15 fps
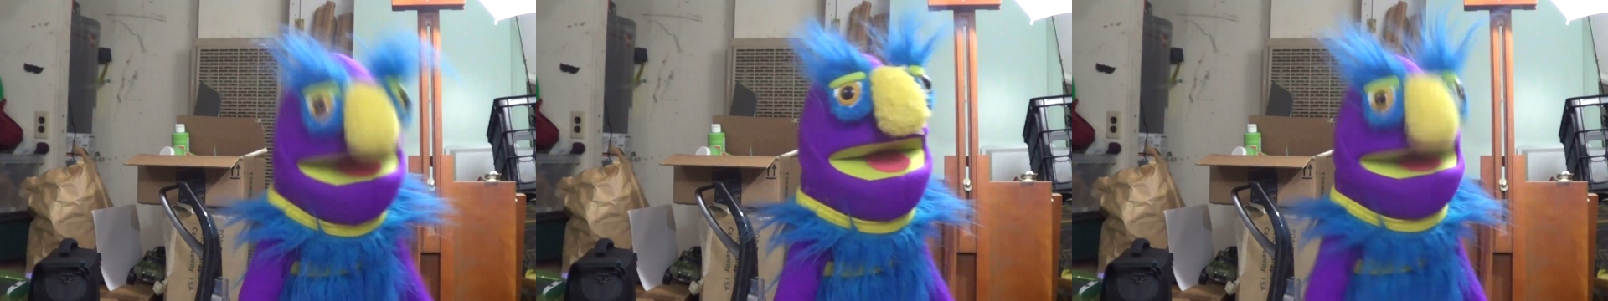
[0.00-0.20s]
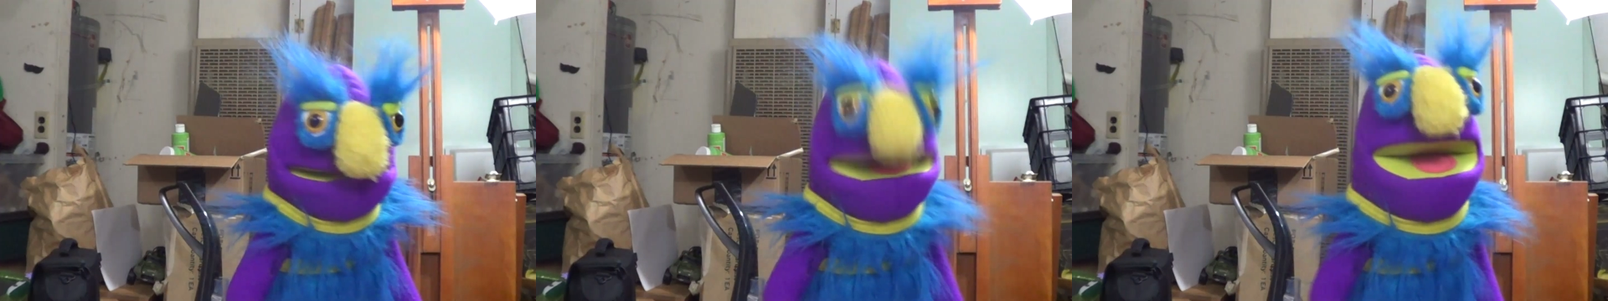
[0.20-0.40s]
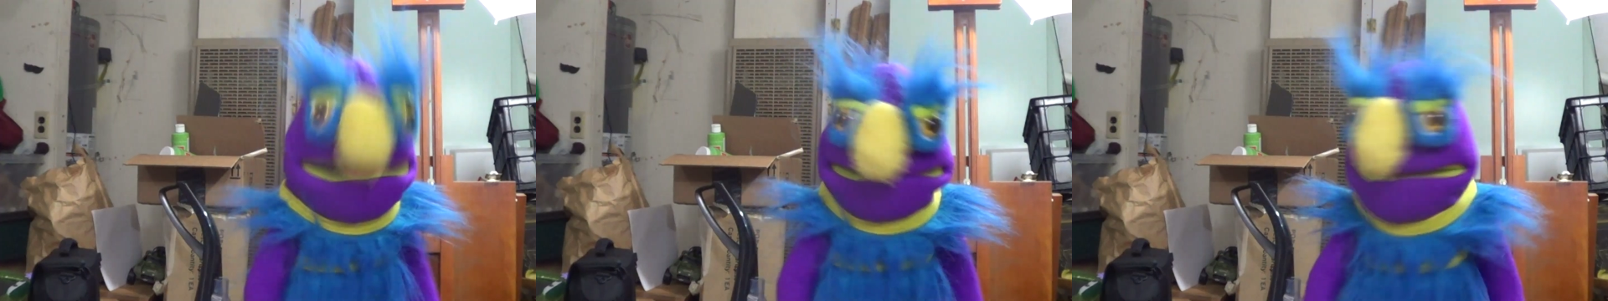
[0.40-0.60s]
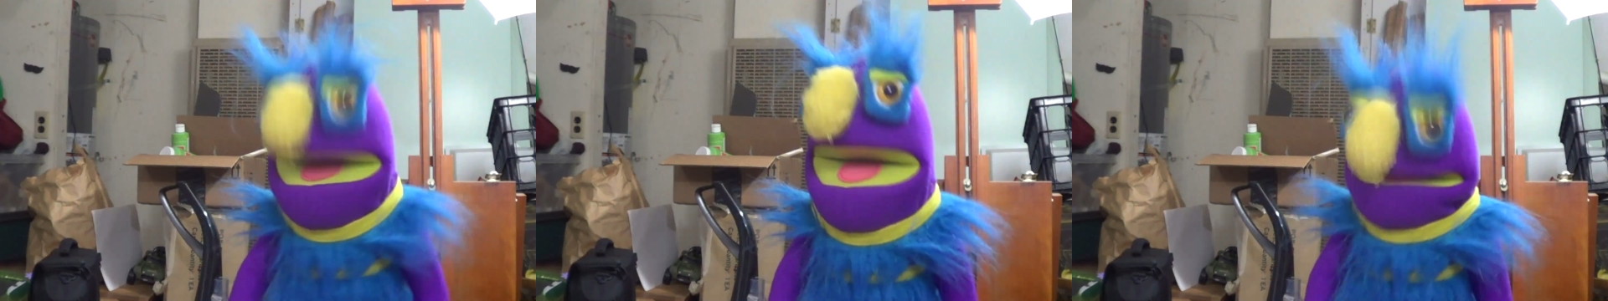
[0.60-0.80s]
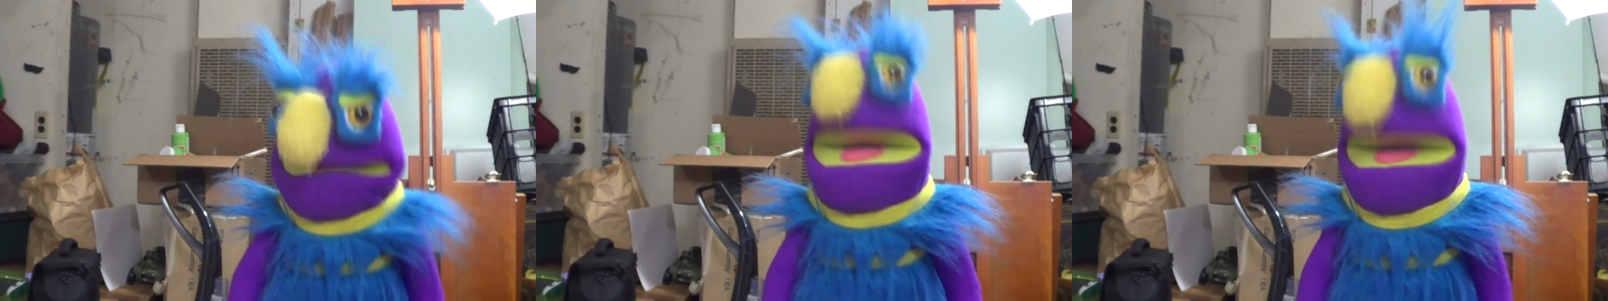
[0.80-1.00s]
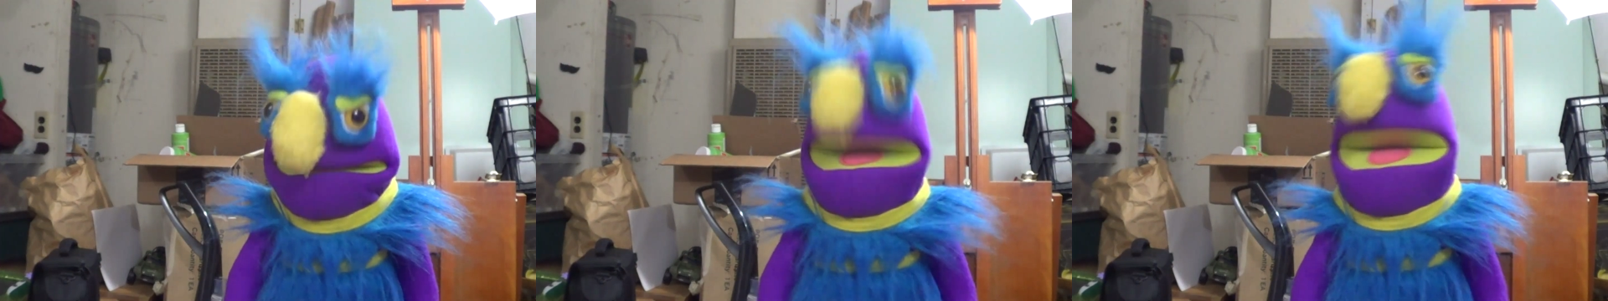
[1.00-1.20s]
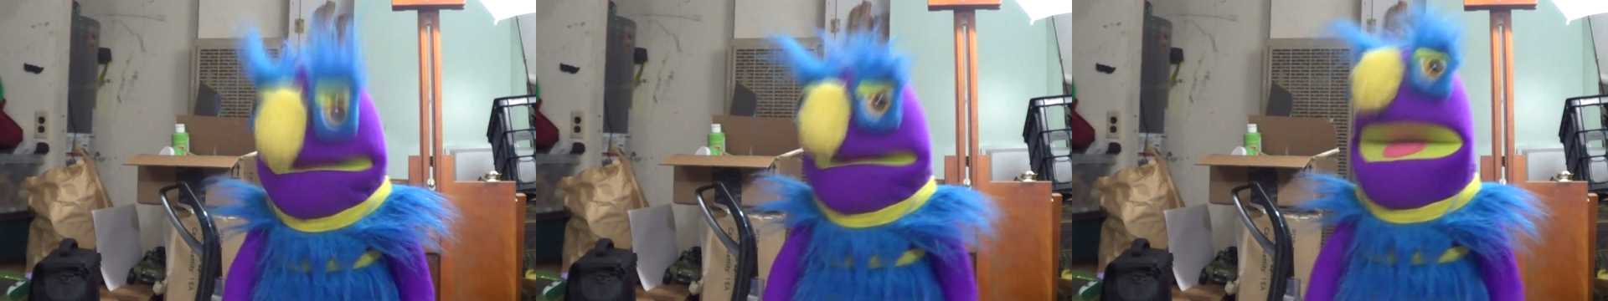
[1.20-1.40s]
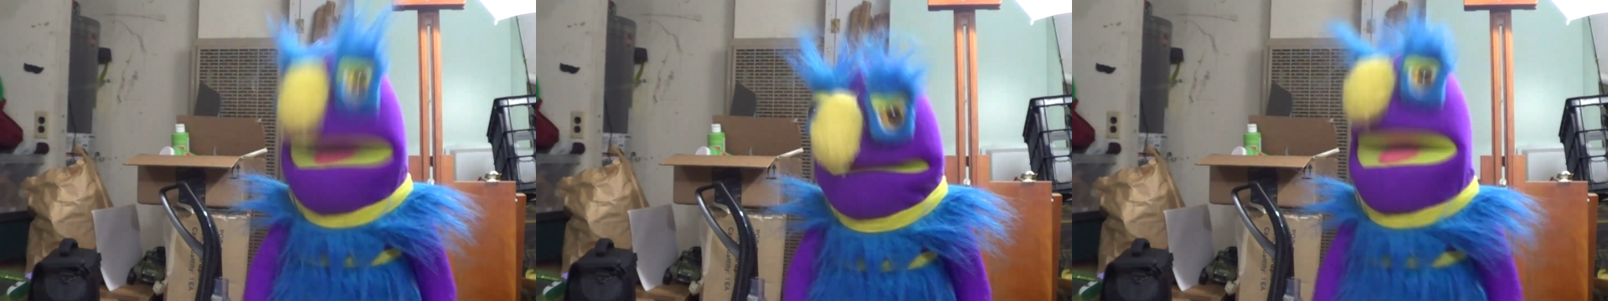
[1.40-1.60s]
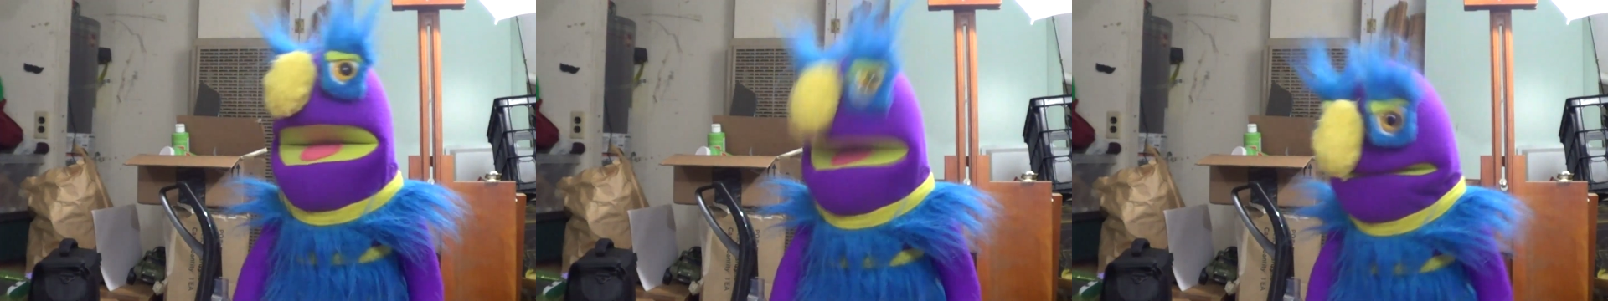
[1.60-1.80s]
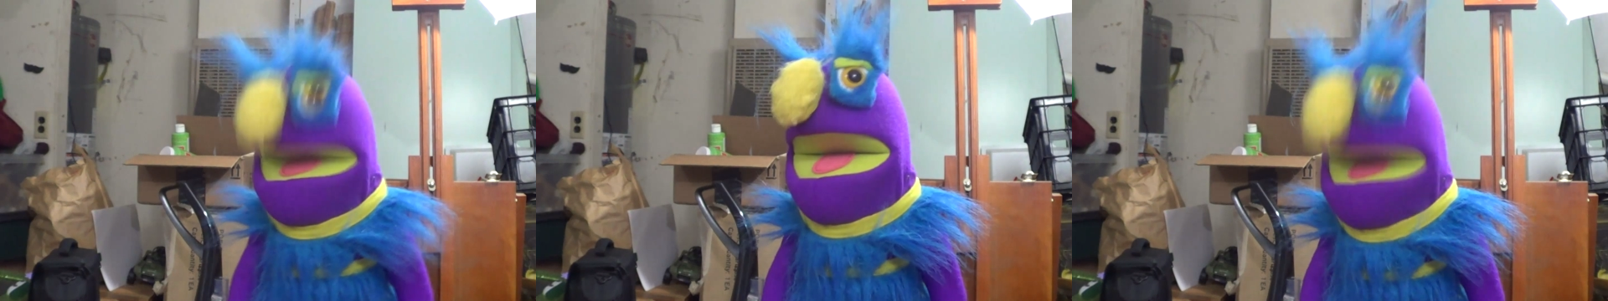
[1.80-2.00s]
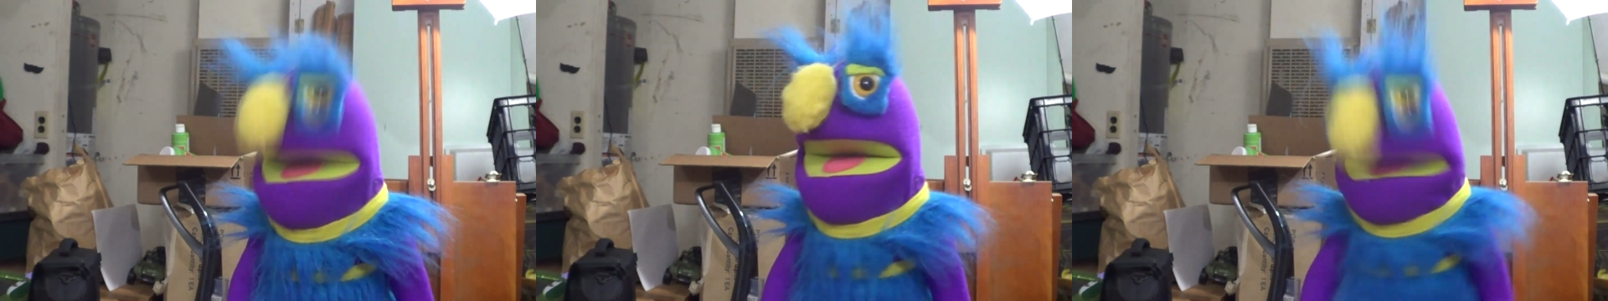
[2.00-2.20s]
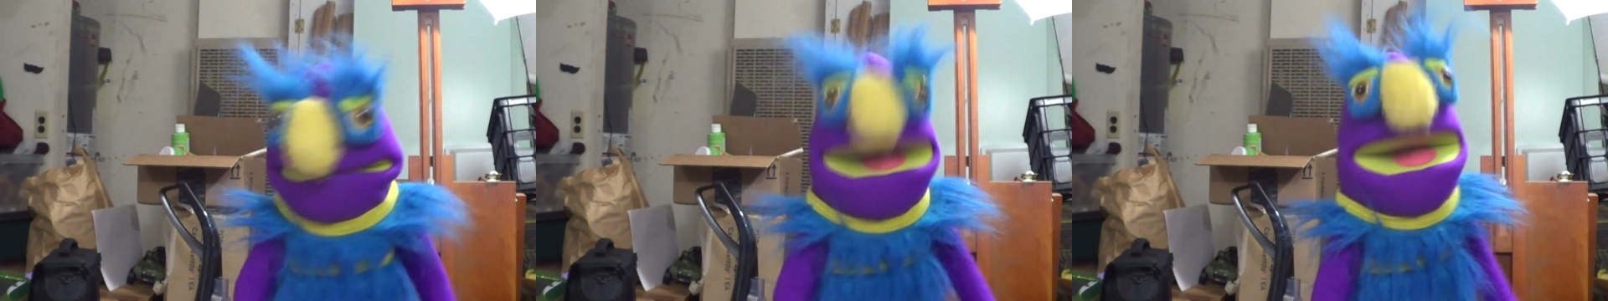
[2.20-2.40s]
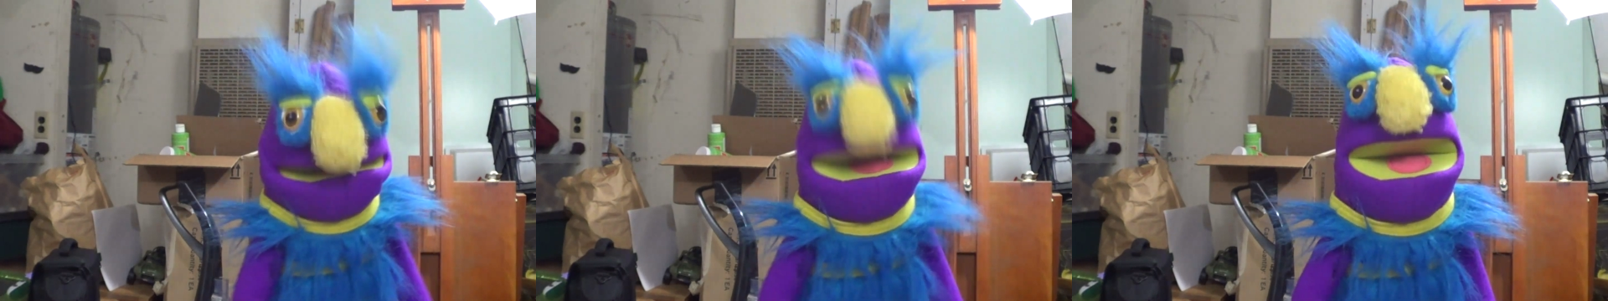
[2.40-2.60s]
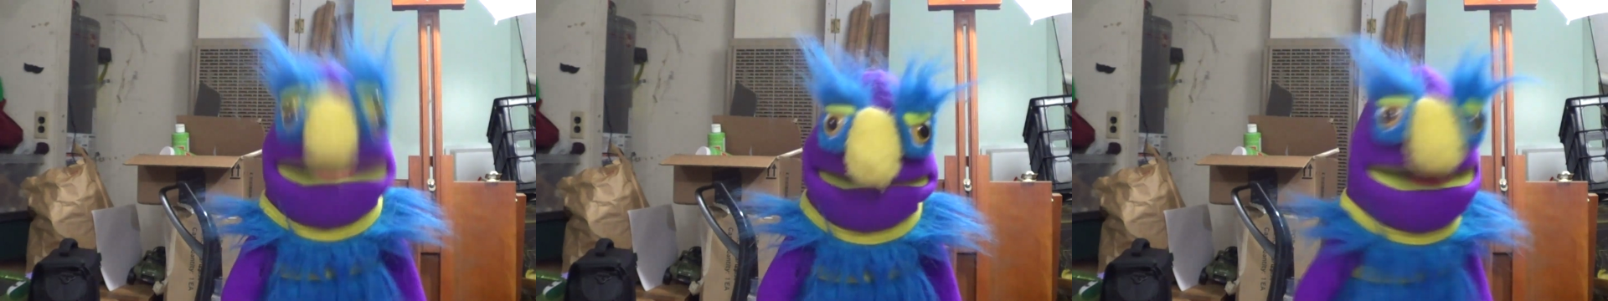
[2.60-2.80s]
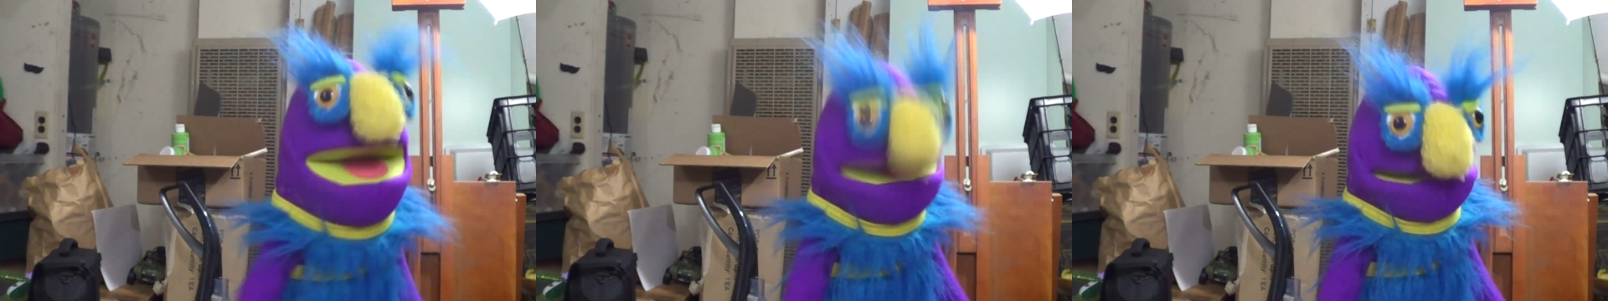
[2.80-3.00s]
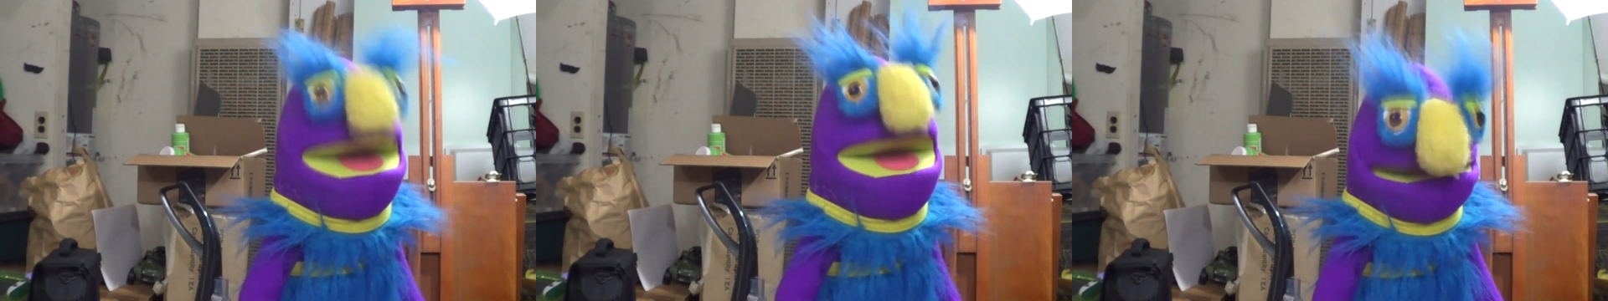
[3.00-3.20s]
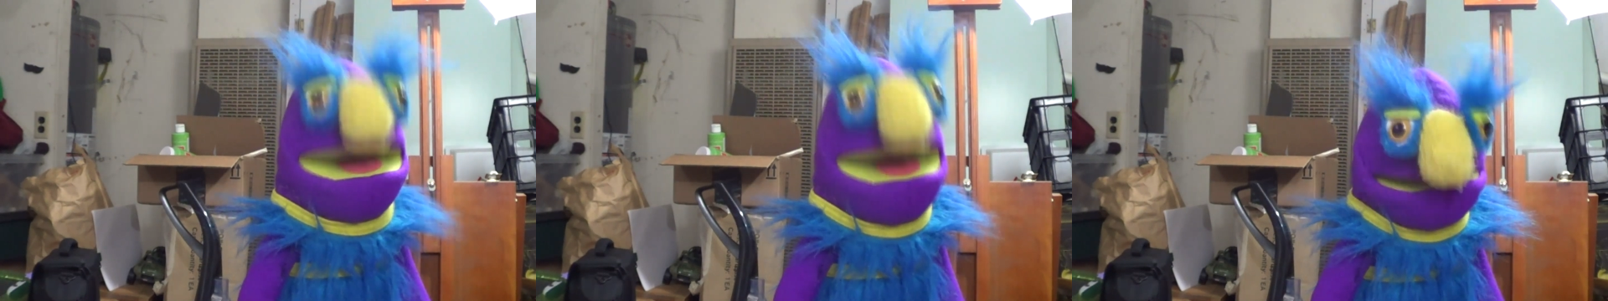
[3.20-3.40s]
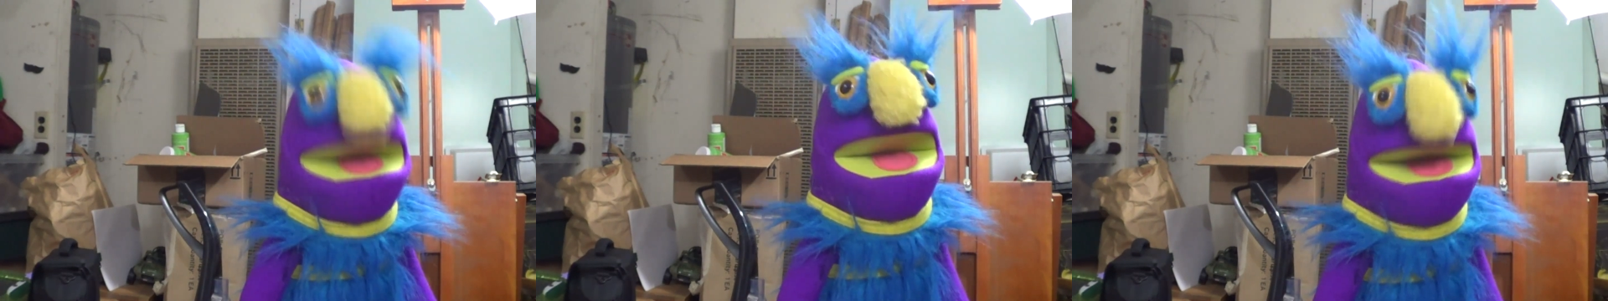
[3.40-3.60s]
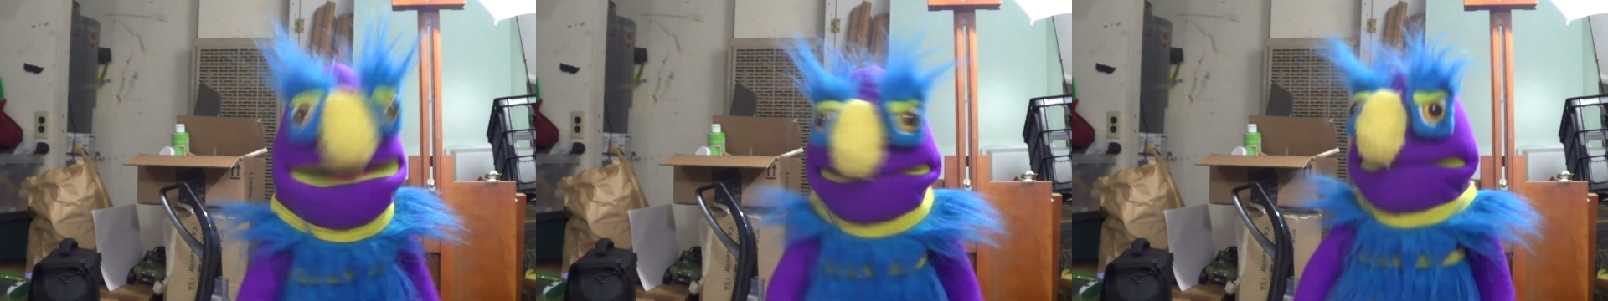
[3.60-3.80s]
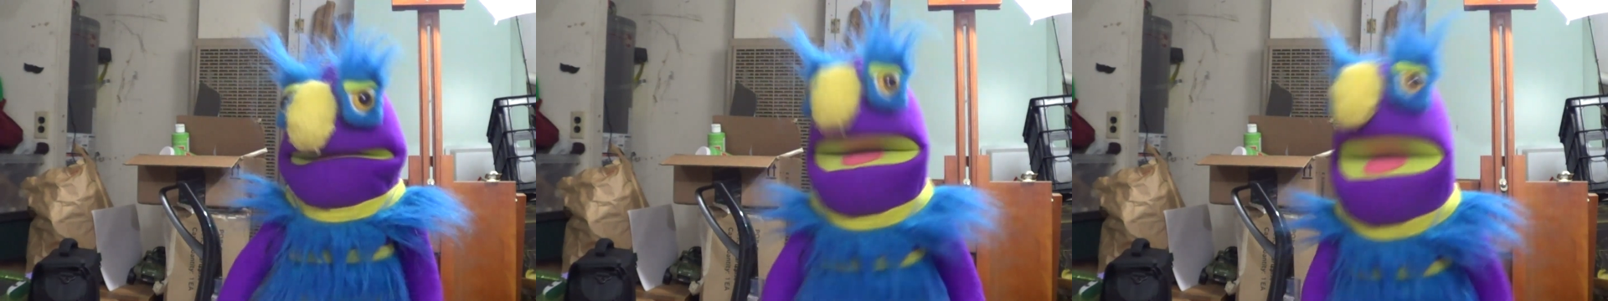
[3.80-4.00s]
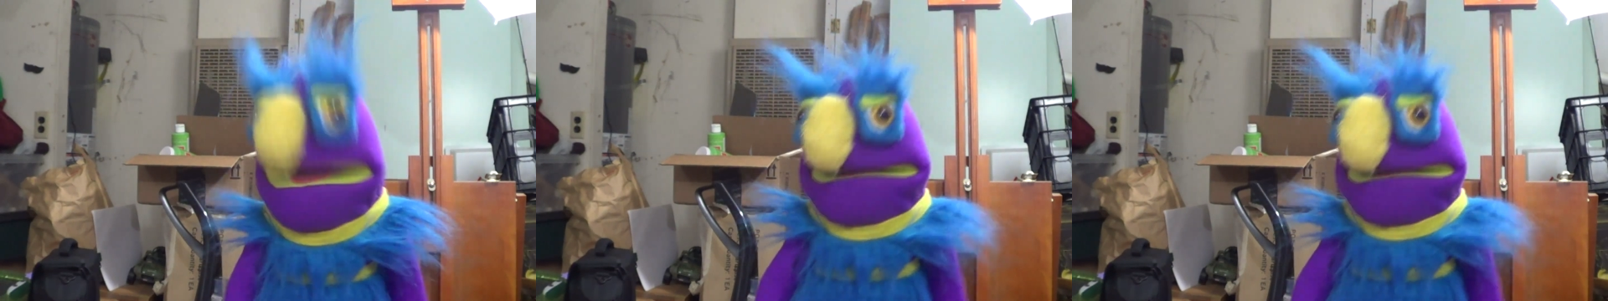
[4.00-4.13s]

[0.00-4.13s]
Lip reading: (no speaker visible)